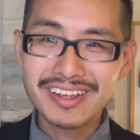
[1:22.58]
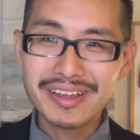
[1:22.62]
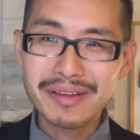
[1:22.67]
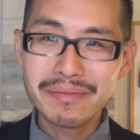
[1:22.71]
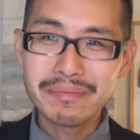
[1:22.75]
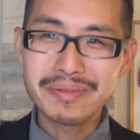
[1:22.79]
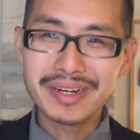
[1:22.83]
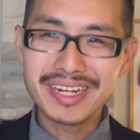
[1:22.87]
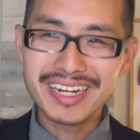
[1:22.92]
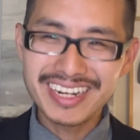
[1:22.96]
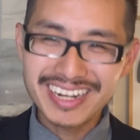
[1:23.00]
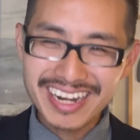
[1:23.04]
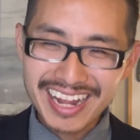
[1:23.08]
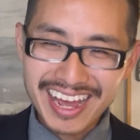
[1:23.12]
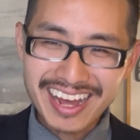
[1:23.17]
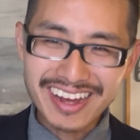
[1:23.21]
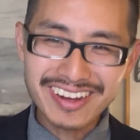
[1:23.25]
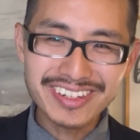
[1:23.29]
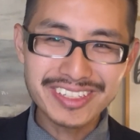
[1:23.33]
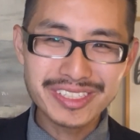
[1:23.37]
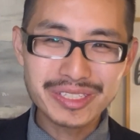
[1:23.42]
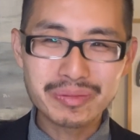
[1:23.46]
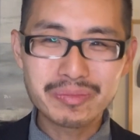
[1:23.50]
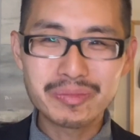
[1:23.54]
But now
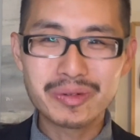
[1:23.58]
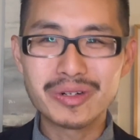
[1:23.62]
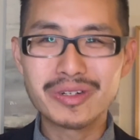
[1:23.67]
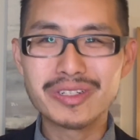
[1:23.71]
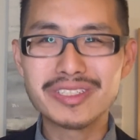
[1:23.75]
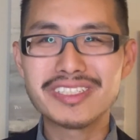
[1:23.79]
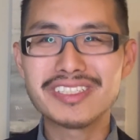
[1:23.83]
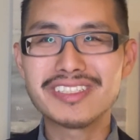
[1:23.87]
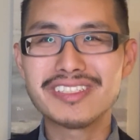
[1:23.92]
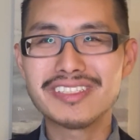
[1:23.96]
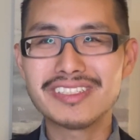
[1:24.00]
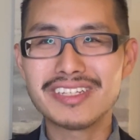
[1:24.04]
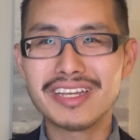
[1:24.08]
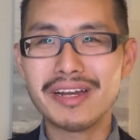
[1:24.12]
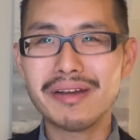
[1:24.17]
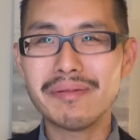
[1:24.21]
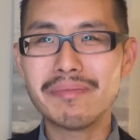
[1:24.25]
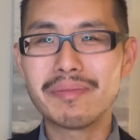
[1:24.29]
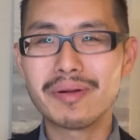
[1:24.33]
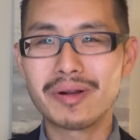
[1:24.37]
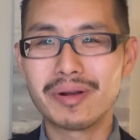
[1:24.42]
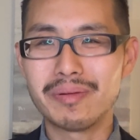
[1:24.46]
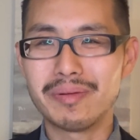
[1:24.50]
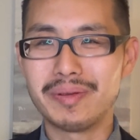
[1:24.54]
it's more
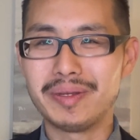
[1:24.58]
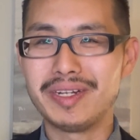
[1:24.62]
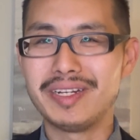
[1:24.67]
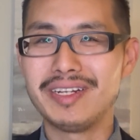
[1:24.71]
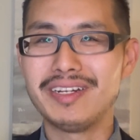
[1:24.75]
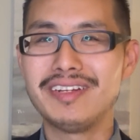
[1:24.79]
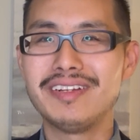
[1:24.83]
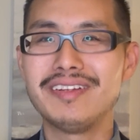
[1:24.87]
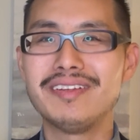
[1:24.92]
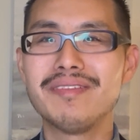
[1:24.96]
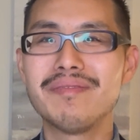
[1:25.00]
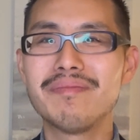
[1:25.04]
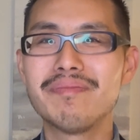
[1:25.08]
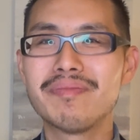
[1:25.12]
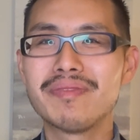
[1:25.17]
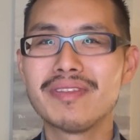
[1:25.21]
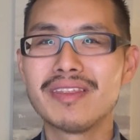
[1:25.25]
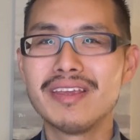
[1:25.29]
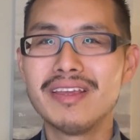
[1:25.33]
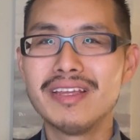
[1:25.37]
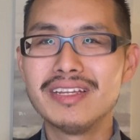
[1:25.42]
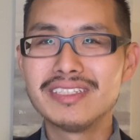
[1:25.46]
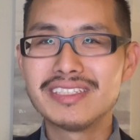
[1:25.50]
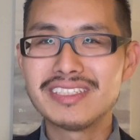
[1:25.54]
suburban.
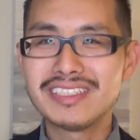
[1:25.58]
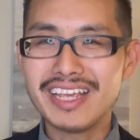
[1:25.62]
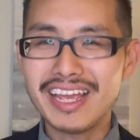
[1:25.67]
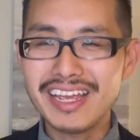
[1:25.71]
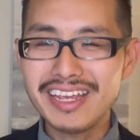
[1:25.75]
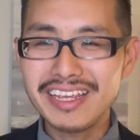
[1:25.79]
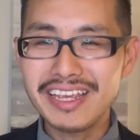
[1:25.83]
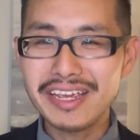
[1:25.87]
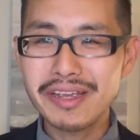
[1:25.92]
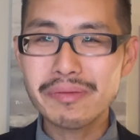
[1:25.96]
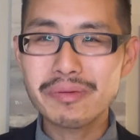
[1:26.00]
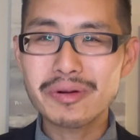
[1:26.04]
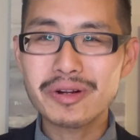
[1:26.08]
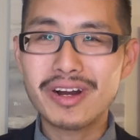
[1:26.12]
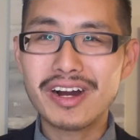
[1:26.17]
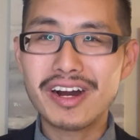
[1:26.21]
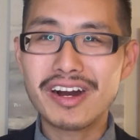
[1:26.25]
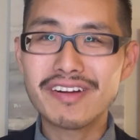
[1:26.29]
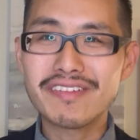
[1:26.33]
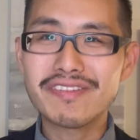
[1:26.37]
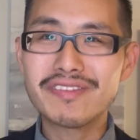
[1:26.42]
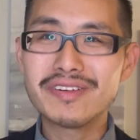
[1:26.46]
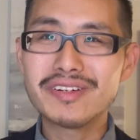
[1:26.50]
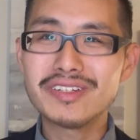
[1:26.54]
San Gabriel
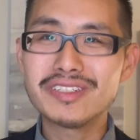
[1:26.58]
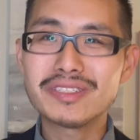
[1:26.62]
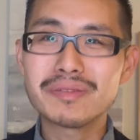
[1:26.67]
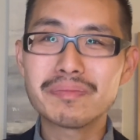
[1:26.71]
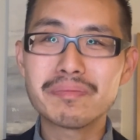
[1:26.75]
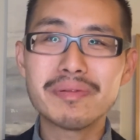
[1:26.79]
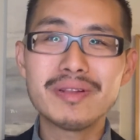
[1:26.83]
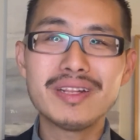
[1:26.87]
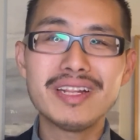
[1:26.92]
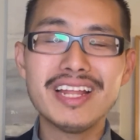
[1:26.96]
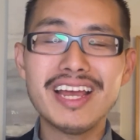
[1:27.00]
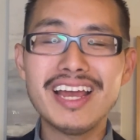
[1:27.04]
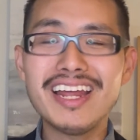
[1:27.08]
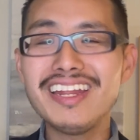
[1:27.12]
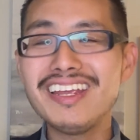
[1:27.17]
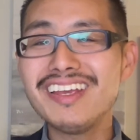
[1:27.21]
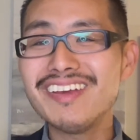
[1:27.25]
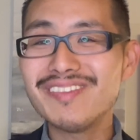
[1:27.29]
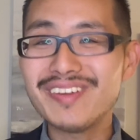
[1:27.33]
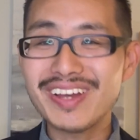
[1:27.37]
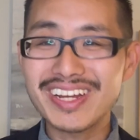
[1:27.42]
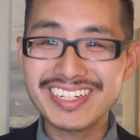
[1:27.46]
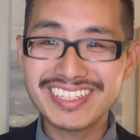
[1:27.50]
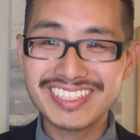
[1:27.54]
offers plenty of
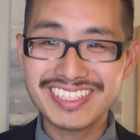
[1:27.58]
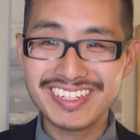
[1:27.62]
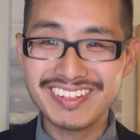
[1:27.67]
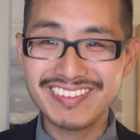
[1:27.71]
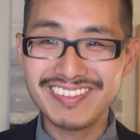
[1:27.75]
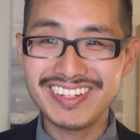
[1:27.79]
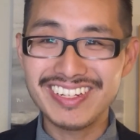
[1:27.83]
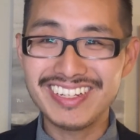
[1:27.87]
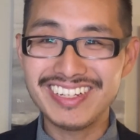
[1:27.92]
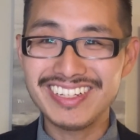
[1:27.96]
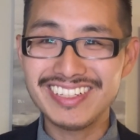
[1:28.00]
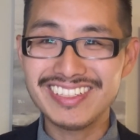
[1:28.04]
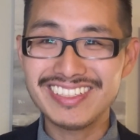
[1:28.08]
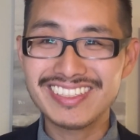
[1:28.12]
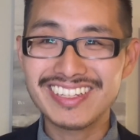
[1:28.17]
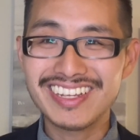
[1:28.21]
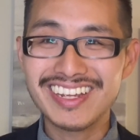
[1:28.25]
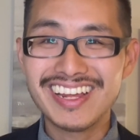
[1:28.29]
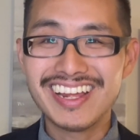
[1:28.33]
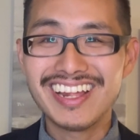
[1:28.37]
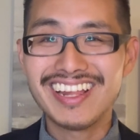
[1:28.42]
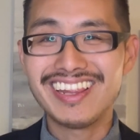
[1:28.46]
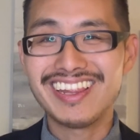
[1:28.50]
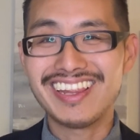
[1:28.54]
activities
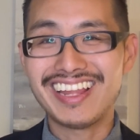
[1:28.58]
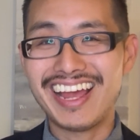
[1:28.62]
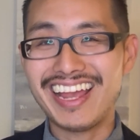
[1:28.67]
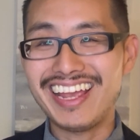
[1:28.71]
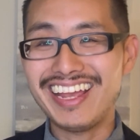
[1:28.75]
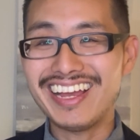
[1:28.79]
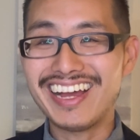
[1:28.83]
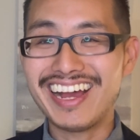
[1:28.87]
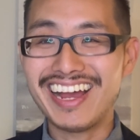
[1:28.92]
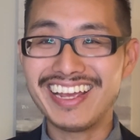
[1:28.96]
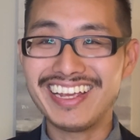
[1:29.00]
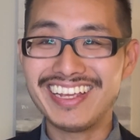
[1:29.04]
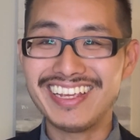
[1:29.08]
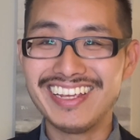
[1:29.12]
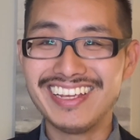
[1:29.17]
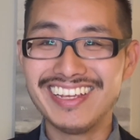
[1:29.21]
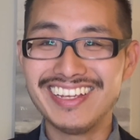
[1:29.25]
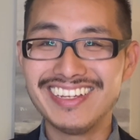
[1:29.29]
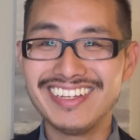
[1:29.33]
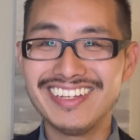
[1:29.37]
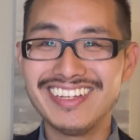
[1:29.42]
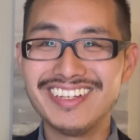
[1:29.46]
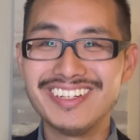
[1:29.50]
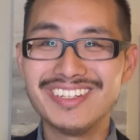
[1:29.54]
like hiking,
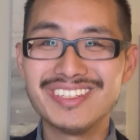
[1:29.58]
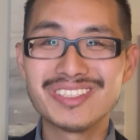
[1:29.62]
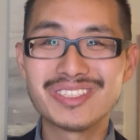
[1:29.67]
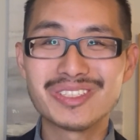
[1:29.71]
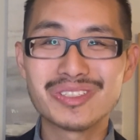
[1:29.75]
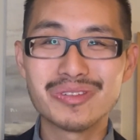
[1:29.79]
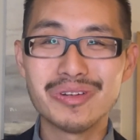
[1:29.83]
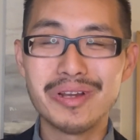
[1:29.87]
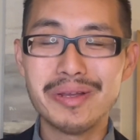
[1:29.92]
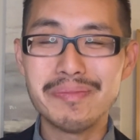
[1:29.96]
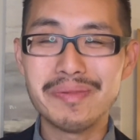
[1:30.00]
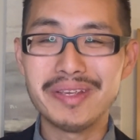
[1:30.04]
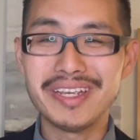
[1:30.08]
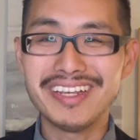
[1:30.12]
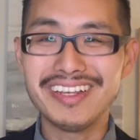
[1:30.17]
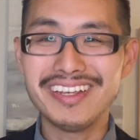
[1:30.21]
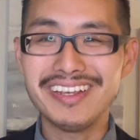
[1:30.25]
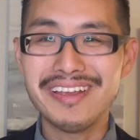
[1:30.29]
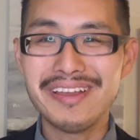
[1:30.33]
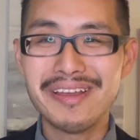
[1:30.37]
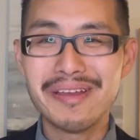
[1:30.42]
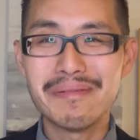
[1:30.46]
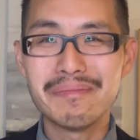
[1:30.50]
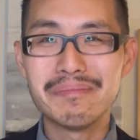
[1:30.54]
swimming,
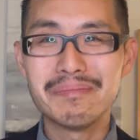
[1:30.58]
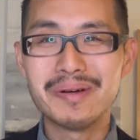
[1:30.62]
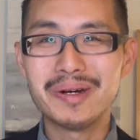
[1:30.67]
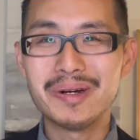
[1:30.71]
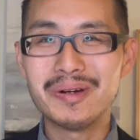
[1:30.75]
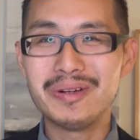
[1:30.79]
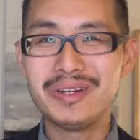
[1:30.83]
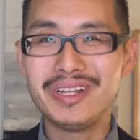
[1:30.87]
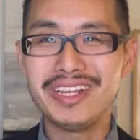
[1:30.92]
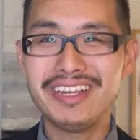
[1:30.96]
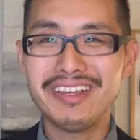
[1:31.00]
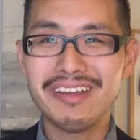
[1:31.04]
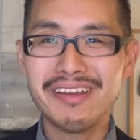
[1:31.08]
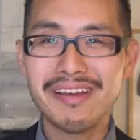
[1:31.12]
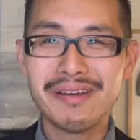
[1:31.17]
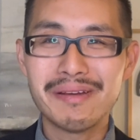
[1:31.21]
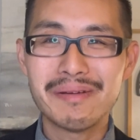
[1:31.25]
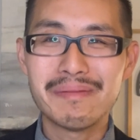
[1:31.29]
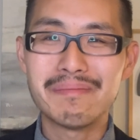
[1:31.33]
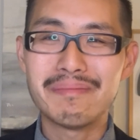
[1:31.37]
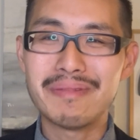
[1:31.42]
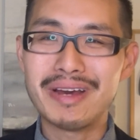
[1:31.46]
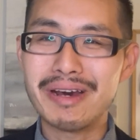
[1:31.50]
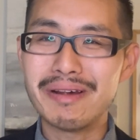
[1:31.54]
boating,
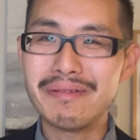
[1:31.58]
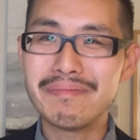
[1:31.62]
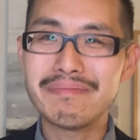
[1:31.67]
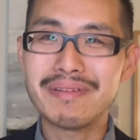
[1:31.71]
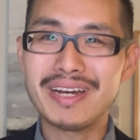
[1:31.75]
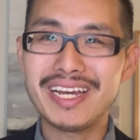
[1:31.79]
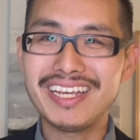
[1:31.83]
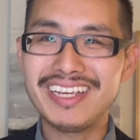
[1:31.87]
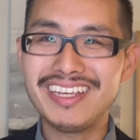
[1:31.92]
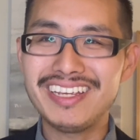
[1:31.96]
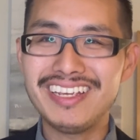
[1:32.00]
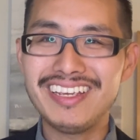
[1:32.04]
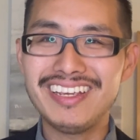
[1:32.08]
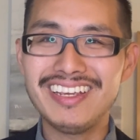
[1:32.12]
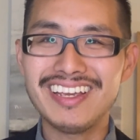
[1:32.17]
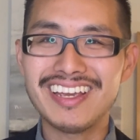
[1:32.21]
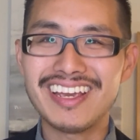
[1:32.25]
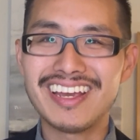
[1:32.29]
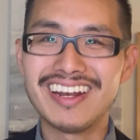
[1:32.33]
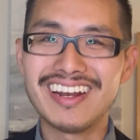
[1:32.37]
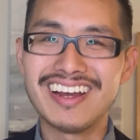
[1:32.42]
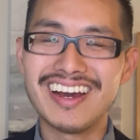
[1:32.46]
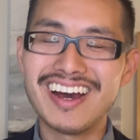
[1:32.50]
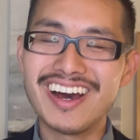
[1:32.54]
mountain biking,
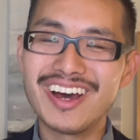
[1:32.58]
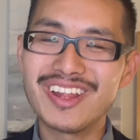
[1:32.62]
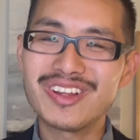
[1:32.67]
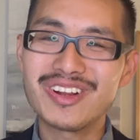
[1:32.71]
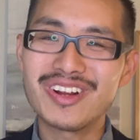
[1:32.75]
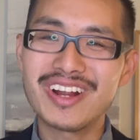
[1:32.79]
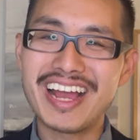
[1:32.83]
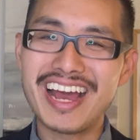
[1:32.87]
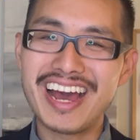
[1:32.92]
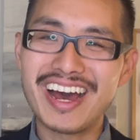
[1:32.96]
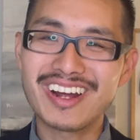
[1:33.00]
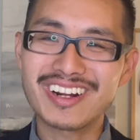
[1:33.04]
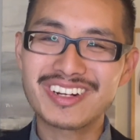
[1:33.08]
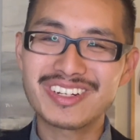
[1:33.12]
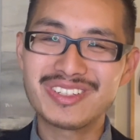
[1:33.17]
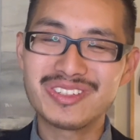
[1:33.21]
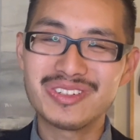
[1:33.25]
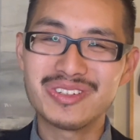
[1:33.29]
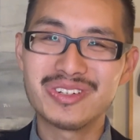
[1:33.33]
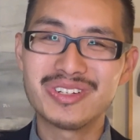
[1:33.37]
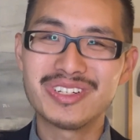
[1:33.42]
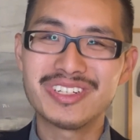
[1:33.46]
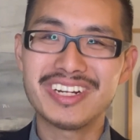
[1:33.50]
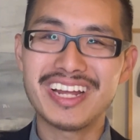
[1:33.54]
and other
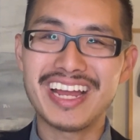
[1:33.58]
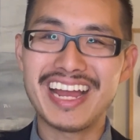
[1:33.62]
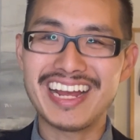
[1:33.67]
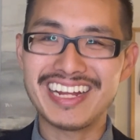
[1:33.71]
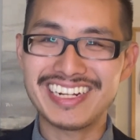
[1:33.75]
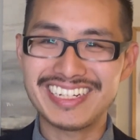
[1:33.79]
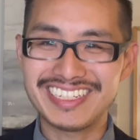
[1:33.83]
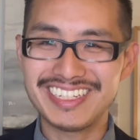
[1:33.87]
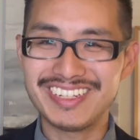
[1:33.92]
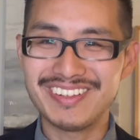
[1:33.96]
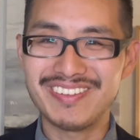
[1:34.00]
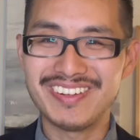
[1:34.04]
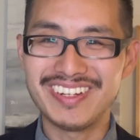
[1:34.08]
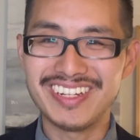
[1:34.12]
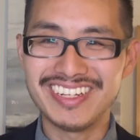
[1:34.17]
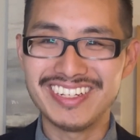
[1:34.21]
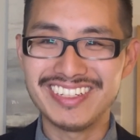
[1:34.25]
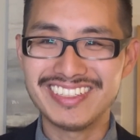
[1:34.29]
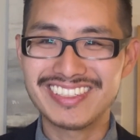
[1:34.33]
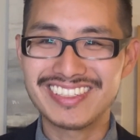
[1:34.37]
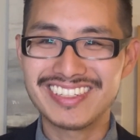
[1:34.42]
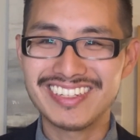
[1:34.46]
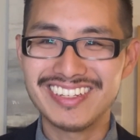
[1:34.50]
outdoor activities.